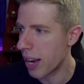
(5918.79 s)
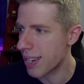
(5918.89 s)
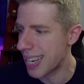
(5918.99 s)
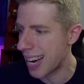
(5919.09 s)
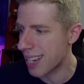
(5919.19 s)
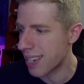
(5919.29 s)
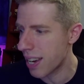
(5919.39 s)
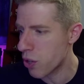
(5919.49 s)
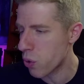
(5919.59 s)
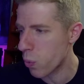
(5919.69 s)
we got
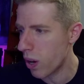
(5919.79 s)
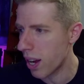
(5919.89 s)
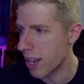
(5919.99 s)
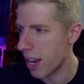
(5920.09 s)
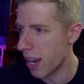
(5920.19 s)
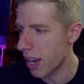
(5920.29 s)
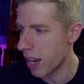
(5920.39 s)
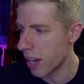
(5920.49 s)
Deontay Soignier